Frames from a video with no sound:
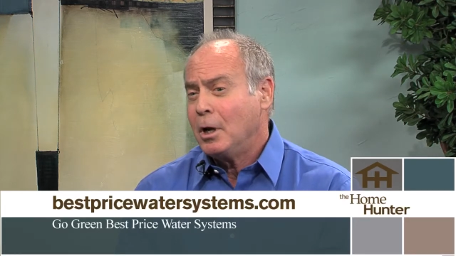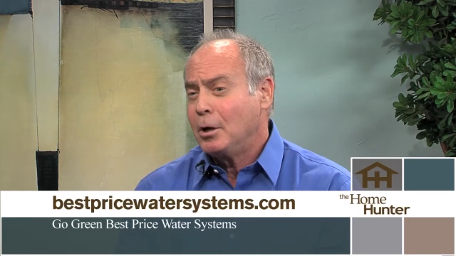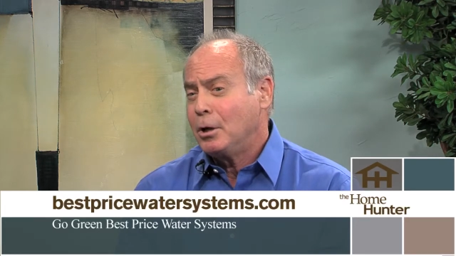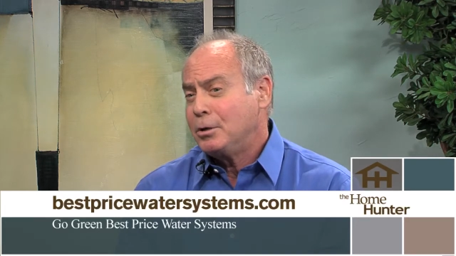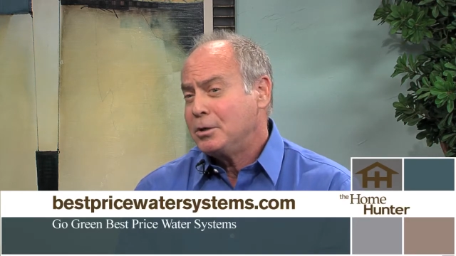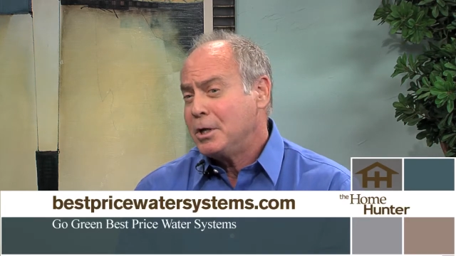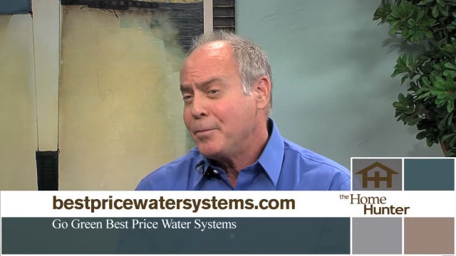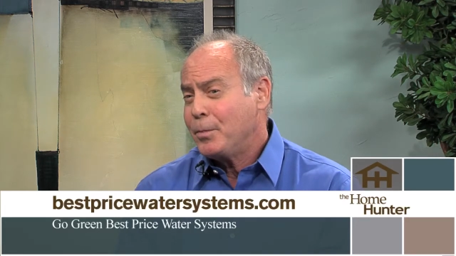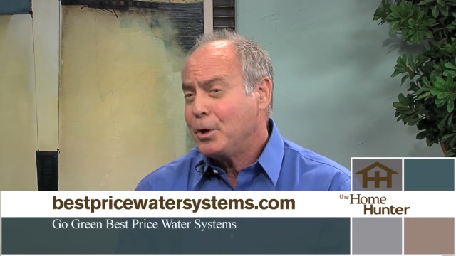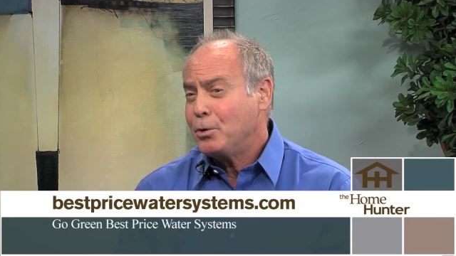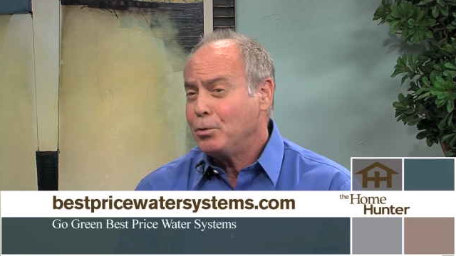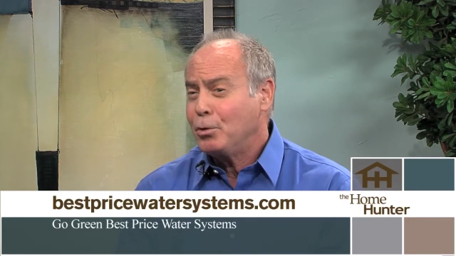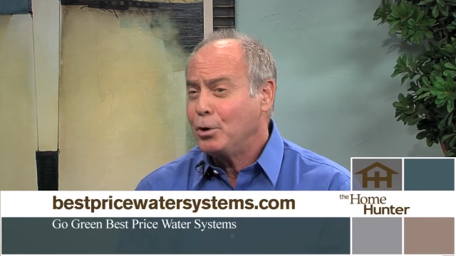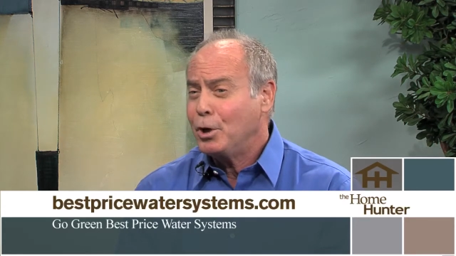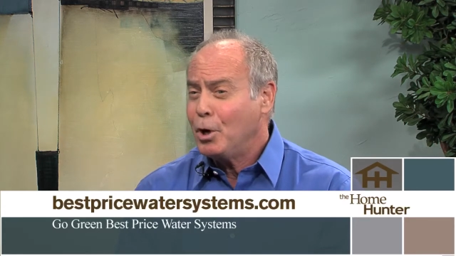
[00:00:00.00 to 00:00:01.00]
a
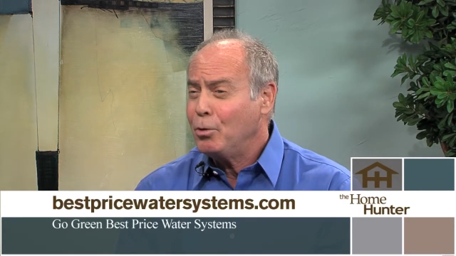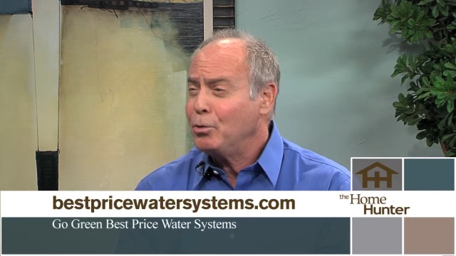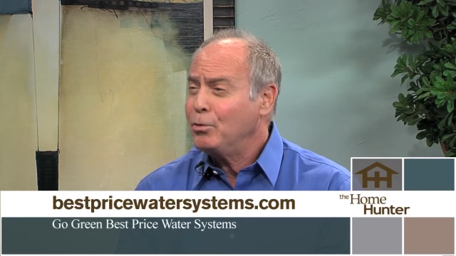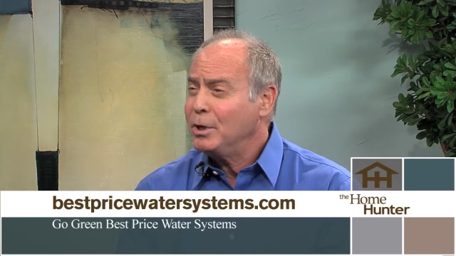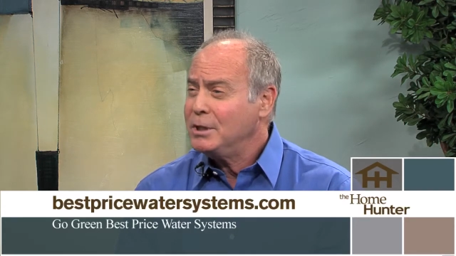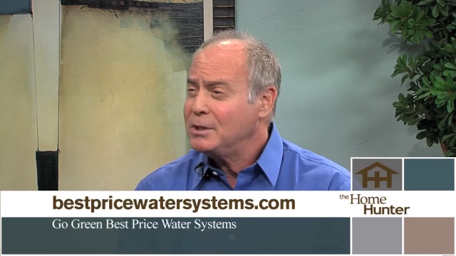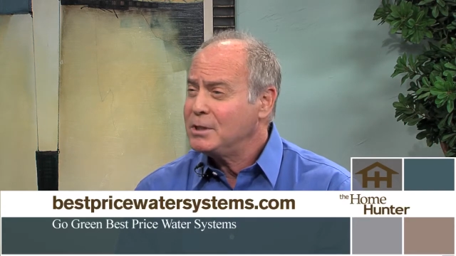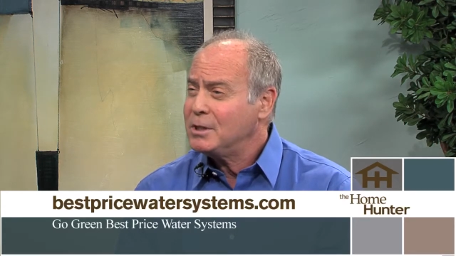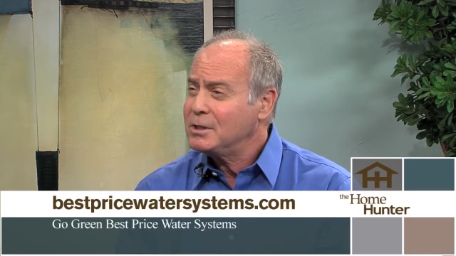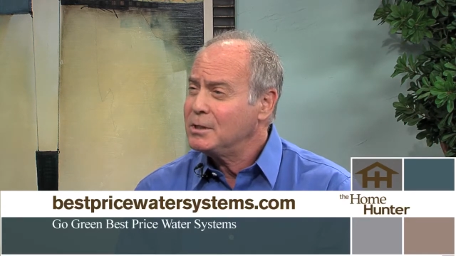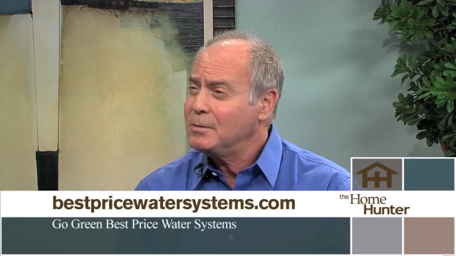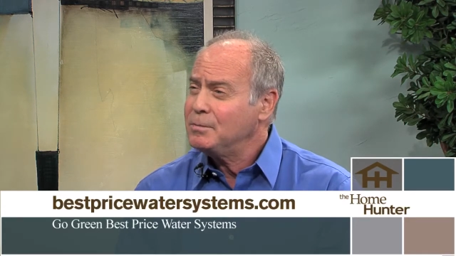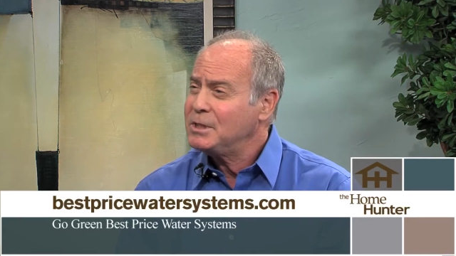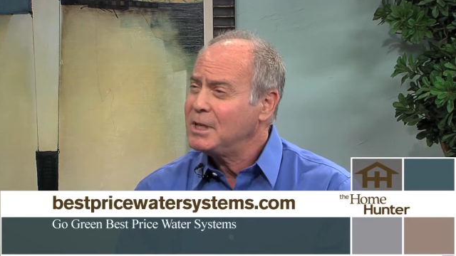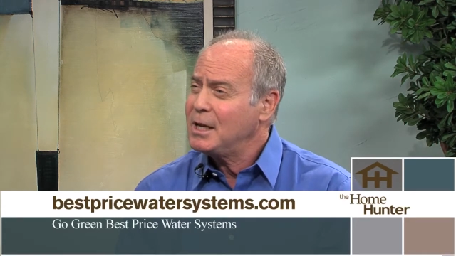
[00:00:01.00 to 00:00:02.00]
typical Go Green
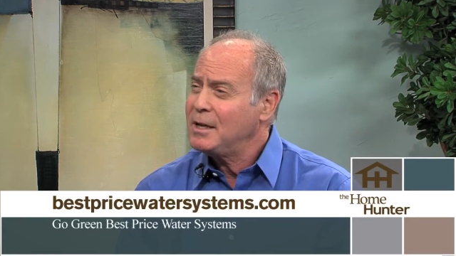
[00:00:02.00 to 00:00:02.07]
system